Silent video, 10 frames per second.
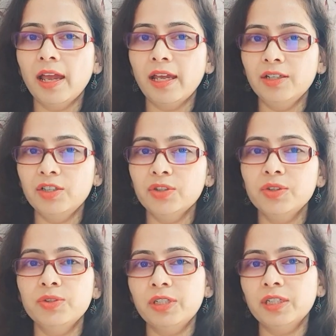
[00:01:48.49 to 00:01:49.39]
Ensure
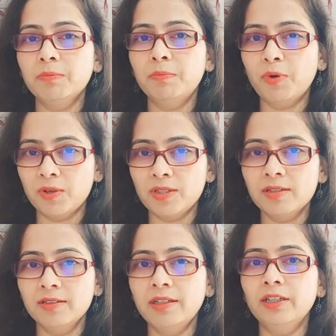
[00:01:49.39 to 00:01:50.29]
you take a
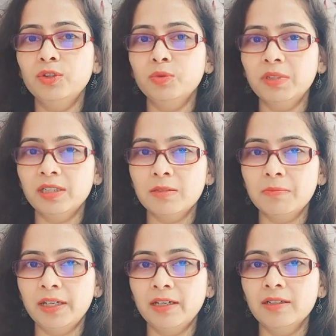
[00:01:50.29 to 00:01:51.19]
pause, take a 2 minutes
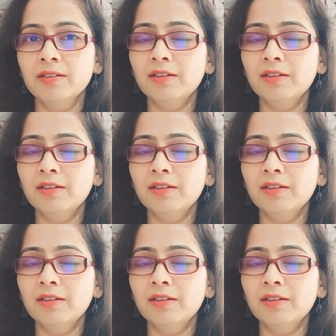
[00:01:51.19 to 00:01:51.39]
break,